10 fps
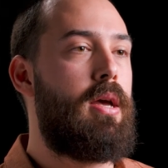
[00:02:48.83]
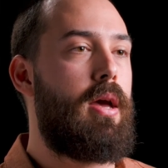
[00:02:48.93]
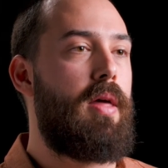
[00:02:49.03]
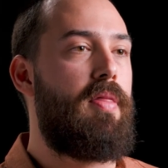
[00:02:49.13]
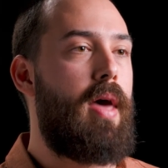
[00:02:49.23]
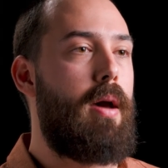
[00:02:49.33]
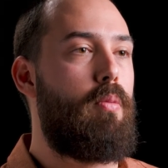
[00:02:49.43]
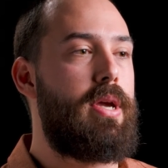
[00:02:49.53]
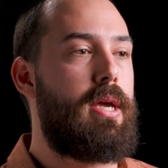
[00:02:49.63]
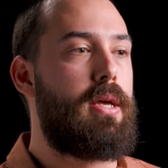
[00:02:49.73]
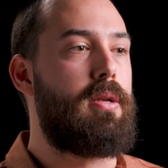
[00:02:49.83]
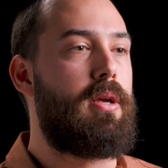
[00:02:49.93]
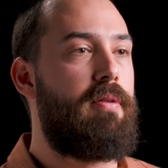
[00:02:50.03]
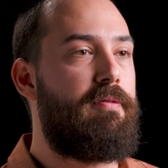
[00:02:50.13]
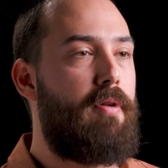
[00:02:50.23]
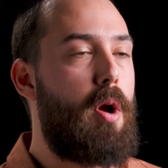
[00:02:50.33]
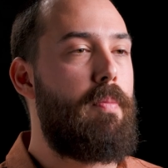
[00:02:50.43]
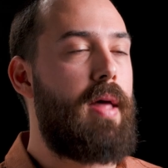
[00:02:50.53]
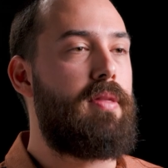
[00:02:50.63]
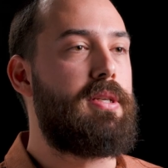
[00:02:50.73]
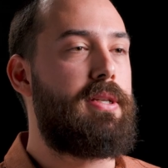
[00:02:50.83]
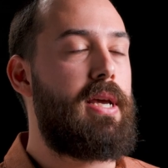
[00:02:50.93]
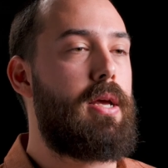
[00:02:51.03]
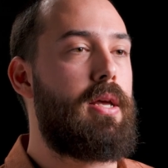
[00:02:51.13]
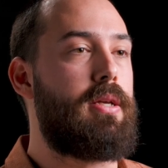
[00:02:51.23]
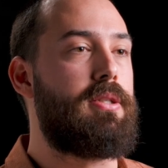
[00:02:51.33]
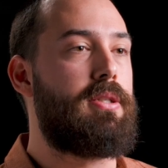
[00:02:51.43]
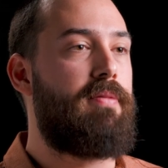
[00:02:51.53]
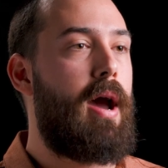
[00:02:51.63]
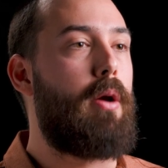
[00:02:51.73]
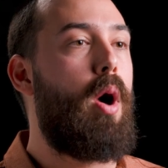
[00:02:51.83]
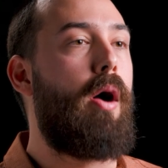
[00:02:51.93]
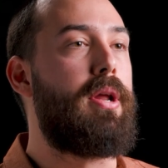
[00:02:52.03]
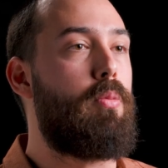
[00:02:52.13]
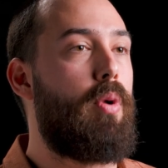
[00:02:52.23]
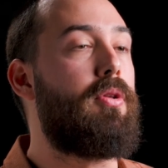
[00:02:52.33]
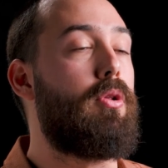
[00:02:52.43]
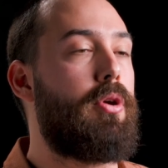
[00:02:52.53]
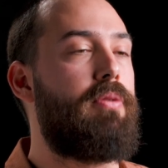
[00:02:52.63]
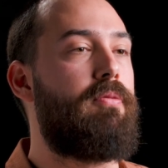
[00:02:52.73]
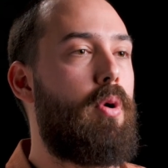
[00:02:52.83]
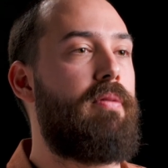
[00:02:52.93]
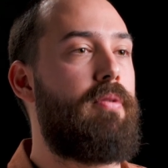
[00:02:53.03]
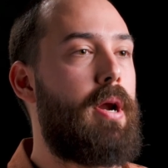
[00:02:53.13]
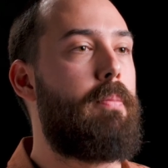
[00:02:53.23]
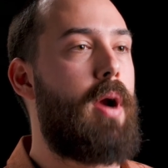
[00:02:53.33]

that we can confirm that this data is of high quality and what they're looking for their